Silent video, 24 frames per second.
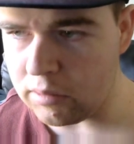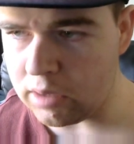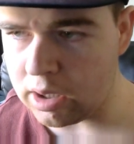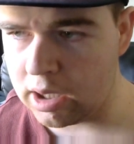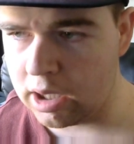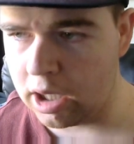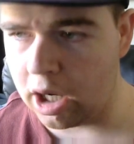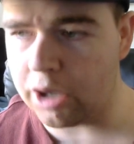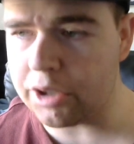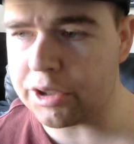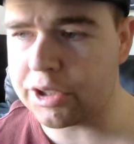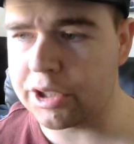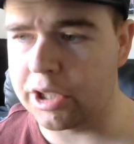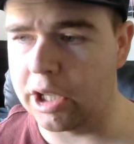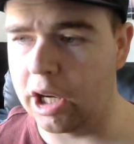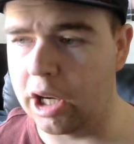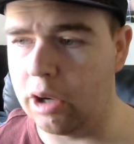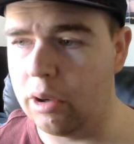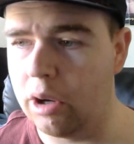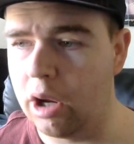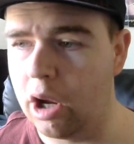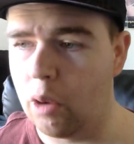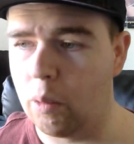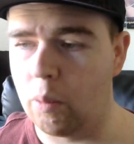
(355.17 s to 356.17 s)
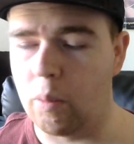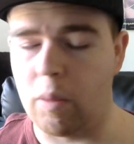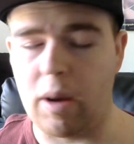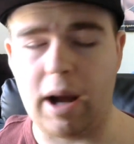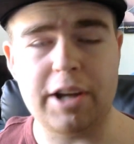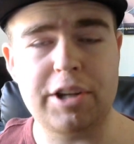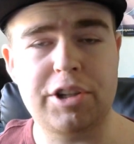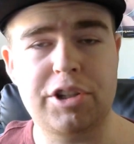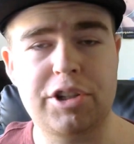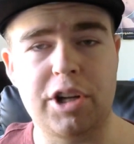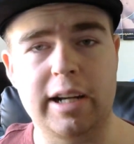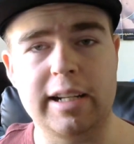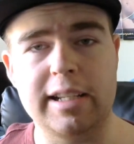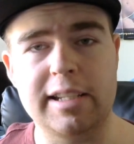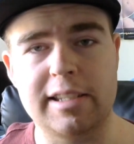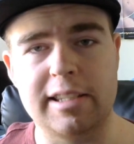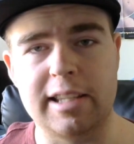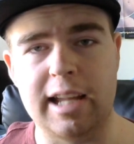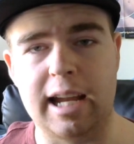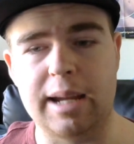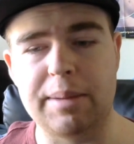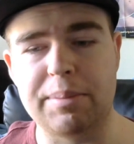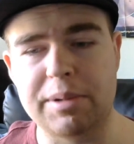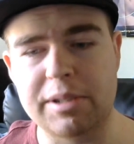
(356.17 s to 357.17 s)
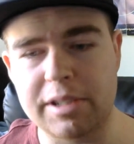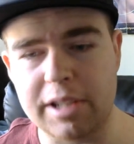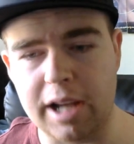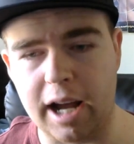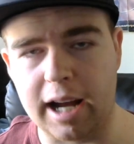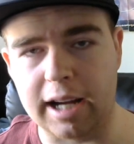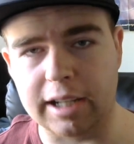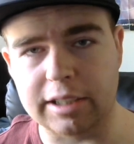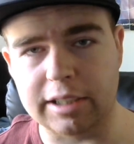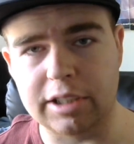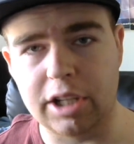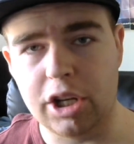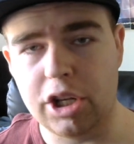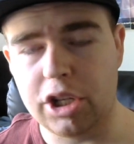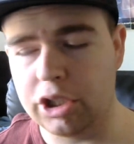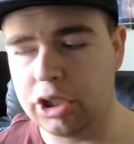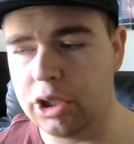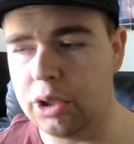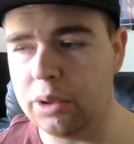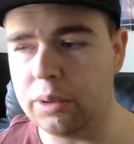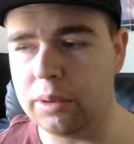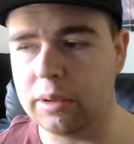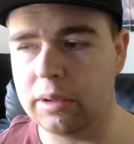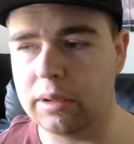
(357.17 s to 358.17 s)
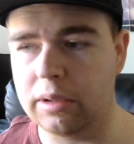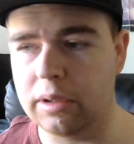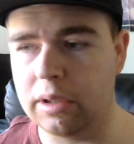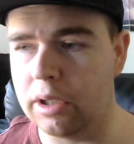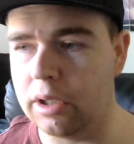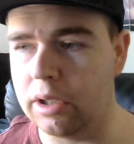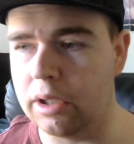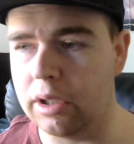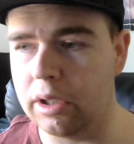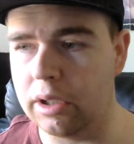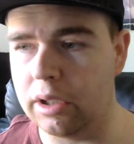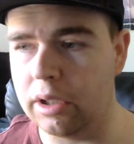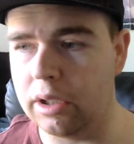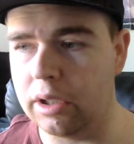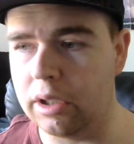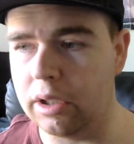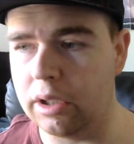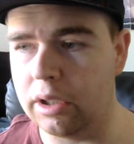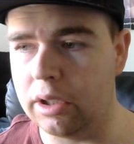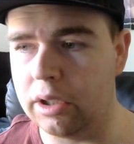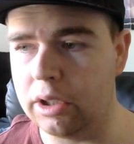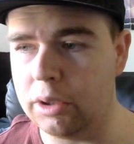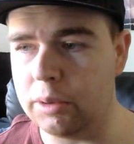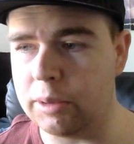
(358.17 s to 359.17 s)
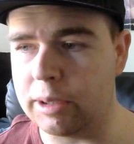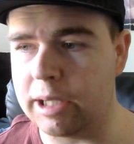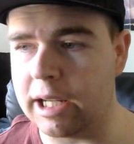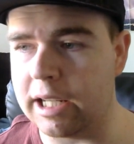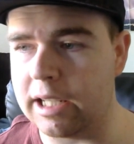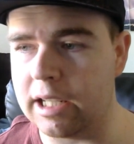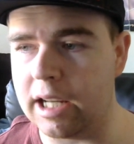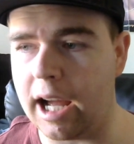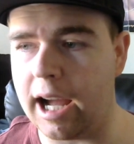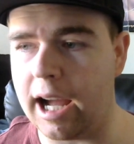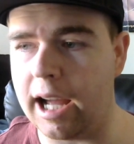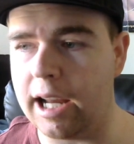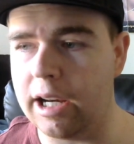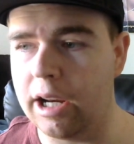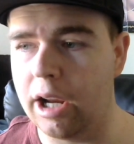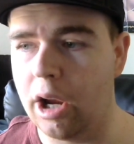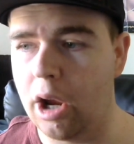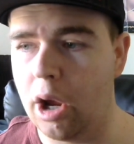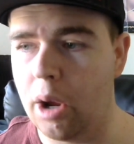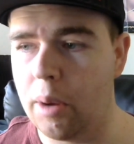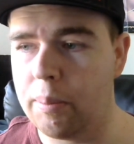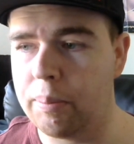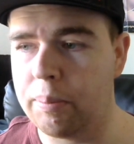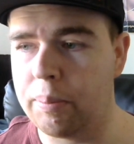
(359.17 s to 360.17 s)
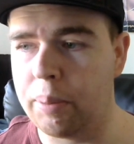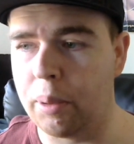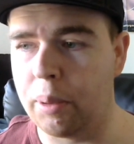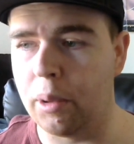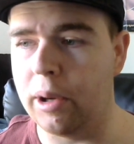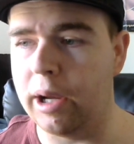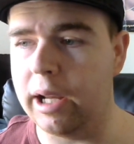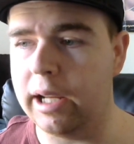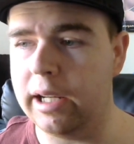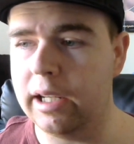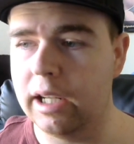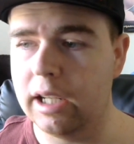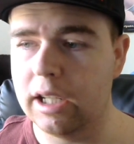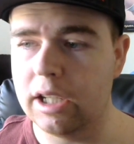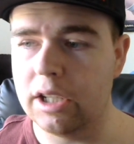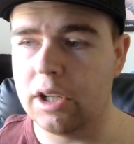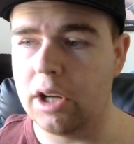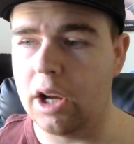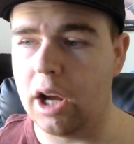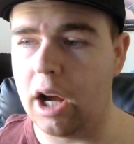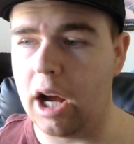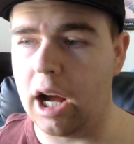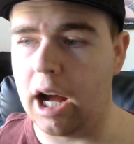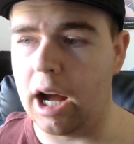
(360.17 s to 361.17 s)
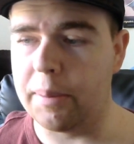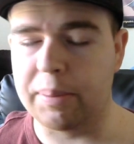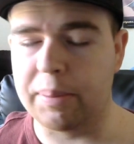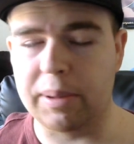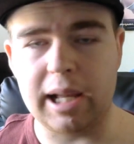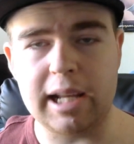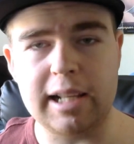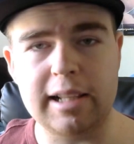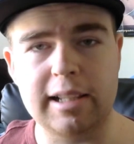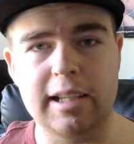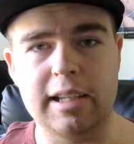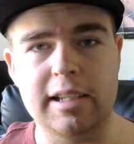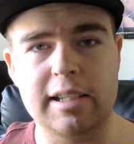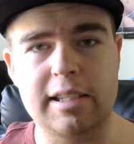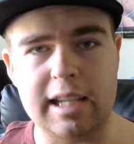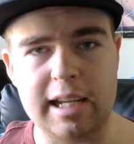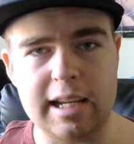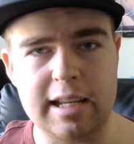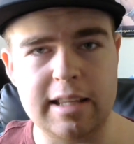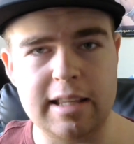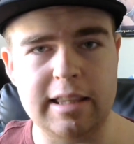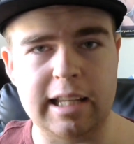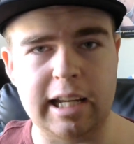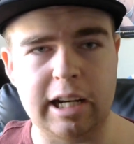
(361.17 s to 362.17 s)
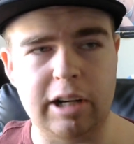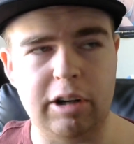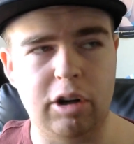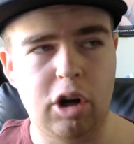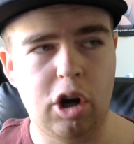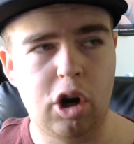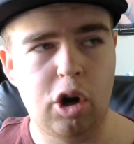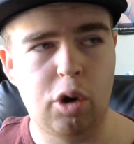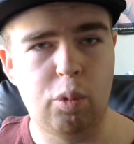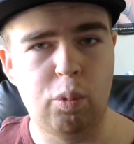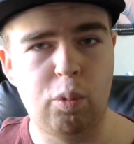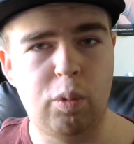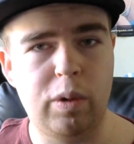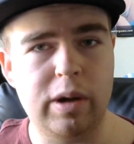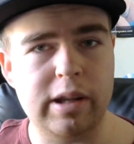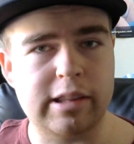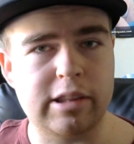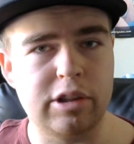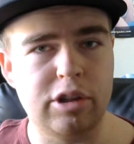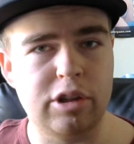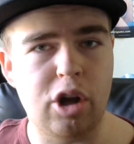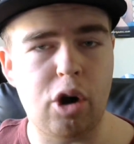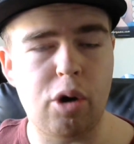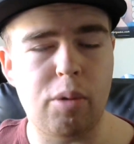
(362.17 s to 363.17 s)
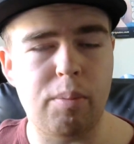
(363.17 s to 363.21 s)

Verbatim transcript: Also, why Shoddy Snipe sucked. You, you cannot put a playlist in there with no